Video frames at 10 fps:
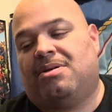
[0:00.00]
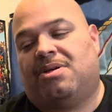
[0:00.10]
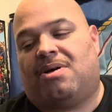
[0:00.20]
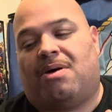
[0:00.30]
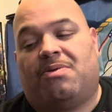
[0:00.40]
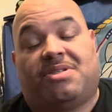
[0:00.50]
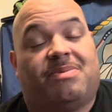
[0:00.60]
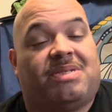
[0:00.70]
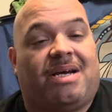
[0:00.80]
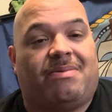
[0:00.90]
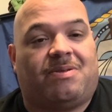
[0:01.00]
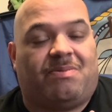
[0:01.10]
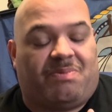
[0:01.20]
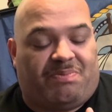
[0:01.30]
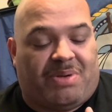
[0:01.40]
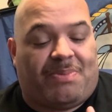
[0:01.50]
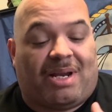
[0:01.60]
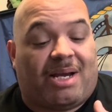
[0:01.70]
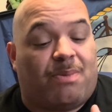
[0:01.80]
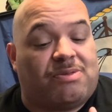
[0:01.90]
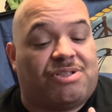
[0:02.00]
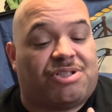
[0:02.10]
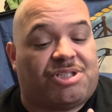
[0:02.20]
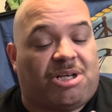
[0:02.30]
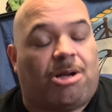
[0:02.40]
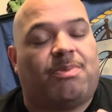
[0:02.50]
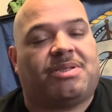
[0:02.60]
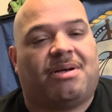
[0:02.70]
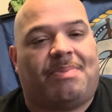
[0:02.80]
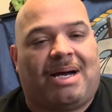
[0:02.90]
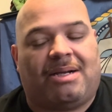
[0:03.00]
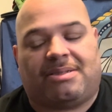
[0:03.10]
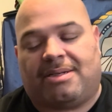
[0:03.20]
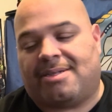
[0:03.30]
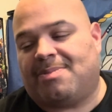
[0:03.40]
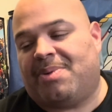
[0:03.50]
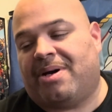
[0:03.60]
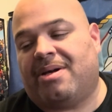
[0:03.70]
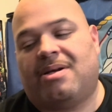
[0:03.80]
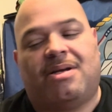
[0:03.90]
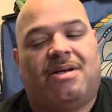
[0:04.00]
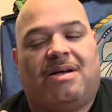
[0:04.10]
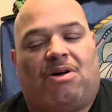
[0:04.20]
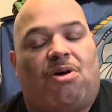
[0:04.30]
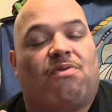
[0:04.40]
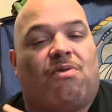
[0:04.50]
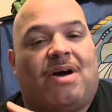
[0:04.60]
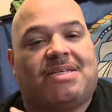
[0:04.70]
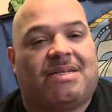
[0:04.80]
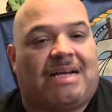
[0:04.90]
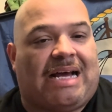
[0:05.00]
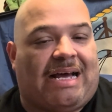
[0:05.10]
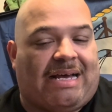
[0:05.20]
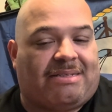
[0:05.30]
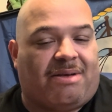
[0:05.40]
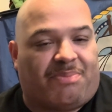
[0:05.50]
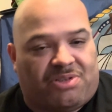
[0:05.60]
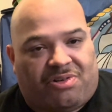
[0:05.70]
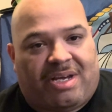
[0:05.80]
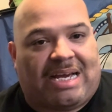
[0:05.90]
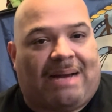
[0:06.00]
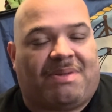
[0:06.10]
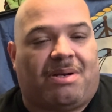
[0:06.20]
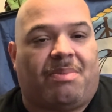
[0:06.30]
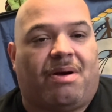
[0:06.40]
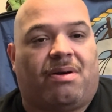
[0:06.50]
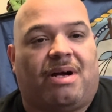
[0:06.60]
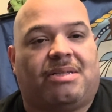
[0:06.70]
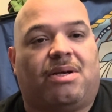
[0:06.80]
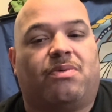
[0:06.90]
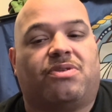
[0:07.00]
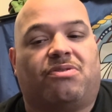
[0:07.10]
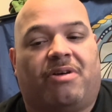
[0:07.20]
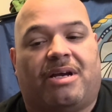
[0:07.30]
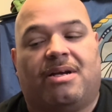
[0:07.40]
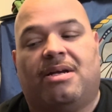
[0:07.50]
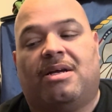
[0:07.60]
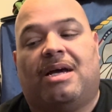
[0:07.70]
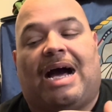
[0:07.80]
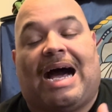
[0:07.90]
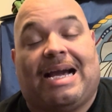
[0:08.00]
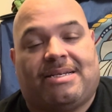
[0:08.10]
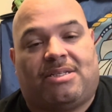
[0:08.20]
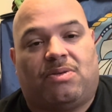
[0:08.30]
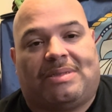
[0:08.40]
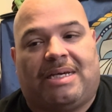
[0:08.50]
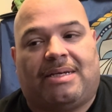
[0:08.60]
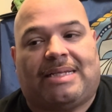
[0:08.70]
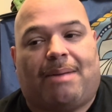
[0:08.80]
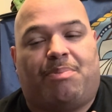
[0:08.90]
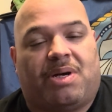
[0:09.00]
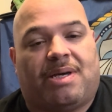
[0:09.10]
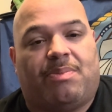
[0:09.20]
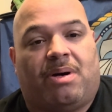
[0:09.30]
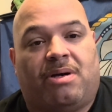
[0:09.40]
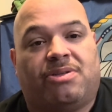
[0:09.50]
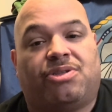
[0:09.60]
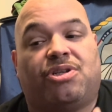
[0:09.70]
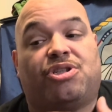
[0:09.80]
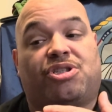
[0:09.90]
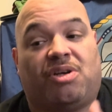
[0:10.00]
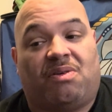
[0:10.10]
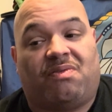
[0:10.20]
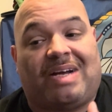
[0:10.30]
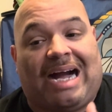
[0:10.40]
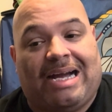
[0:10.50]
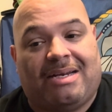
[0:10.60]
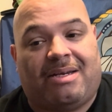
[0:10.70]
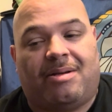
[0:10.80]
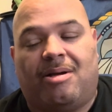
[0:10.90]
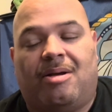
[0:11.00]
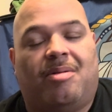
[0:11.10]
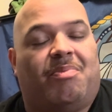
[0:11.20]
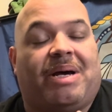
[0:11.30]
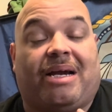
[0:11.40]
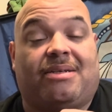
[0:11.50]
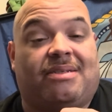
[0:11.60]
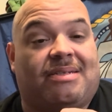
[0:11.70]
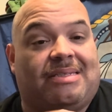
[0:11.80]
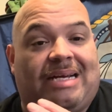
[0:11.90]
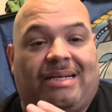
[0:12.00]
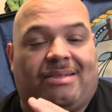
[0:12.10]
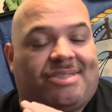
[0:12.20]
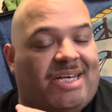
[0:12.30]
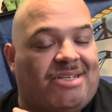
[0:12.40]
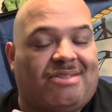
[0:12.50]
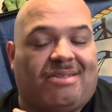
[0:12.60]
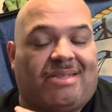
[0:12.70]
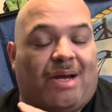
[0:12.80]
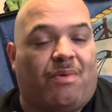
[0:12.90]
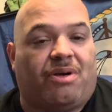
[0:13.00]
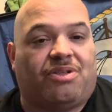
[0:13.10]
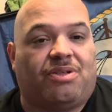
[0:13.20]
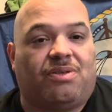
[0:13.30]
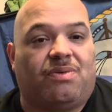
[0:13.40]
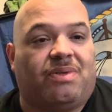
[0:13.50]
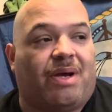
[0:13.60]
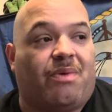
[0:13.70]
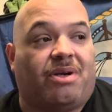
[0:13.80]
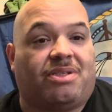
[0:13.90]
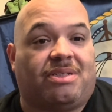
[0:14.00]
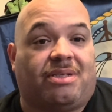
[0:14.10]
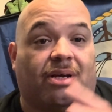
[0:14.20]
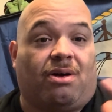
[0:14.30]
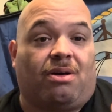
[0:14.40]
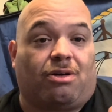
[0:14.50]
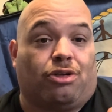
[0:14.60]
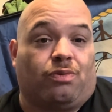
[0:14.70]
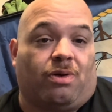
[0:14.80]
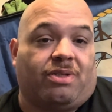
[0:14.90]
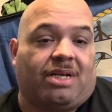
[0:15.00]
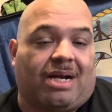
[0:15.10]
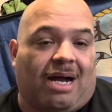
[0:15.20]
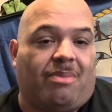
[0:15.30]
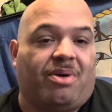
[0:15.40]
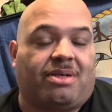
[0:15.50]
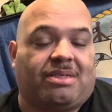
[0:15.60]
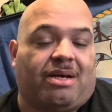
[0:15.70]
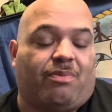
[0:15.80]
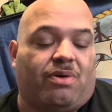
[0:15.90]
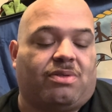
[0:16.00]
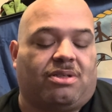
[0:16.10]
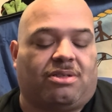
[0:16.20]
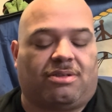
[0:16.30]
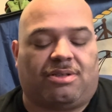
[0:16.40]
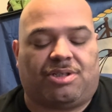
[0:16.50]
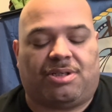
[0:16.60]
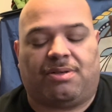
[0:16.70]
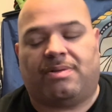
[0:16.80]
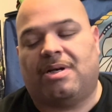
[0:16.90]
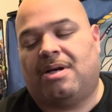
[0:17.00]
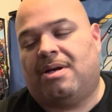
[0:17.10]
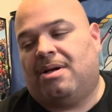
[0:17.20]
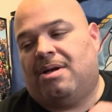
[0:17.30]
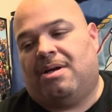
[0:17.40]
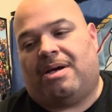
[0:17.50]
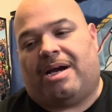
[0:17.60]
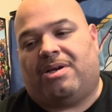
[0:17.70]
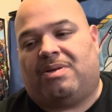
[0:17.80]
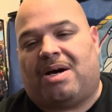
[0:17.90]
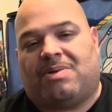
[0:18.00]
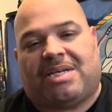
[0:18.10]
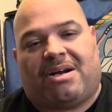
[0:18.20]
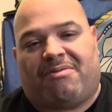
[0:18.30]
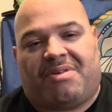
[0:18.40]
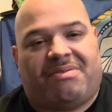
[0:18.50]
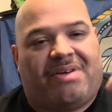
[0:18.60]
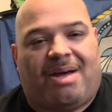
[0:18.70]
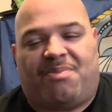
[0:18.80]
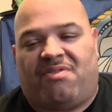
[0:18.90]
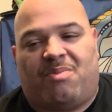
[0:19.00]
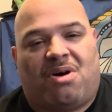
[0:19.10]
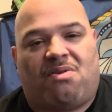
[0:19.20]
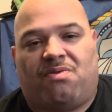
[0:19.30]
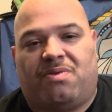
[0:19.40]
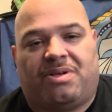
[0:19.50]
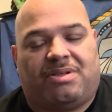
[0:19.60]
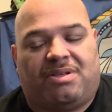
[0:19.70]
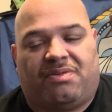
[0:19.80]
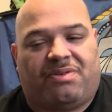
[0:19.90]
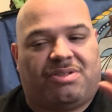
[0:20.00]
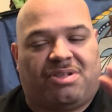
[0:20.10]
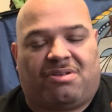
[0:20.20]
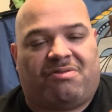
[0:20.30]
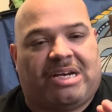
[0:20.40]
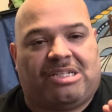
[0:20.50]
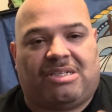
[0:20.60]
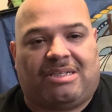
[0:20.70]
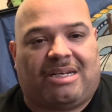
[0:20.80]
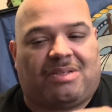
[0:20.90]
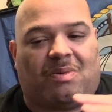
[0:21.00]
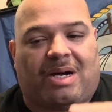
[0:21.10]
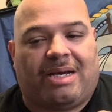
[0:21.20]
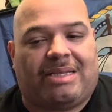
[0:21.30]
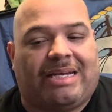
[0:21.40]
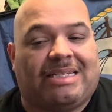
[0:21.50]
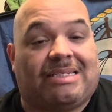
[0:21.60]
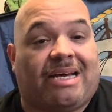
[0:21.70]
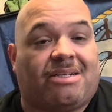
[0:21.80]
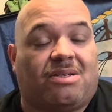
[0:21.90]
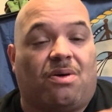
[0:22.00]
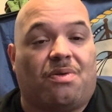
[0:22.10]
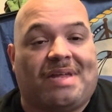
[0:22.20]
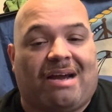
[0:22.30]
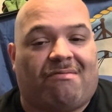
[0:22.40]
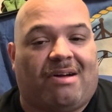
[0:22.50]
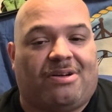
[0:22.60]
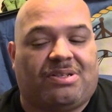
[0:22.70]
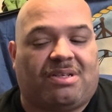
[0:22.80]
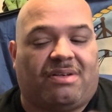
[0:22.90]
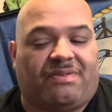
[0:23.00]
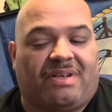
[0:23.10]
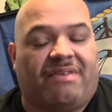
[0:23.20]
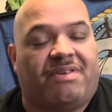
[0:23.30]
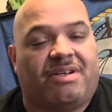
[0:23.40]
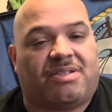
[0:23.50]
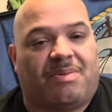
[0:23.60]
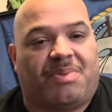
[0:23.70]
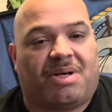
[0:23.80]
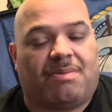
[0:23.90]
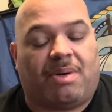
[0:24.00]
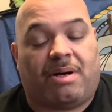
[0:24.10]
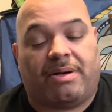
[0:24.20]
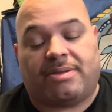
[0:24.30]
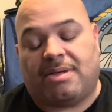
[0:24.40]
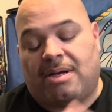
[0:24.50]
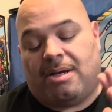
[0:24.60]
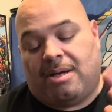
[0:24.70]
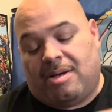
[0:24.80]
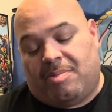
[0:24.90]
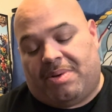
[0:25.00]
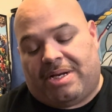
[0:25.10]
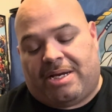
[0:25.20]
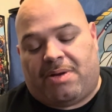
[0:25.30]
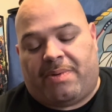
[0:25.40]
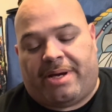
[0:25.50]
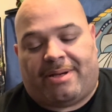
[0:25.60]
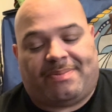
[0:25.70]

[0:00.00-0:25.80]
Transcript: I wish sometimes people like him would just shut up with their politics, but overall, as him portraying Captain America, I think was great. I still think that Bucky Barnes should have gotten it, but I understand the changes that they wanted to do, and they wanted to say, oh, because in the comics, Sam Wilson took the shield. I know that was like a revamp of Marvel in a different generation, and that's why they decided to go that route instead of giving it to Bucky Barnes. But anyway,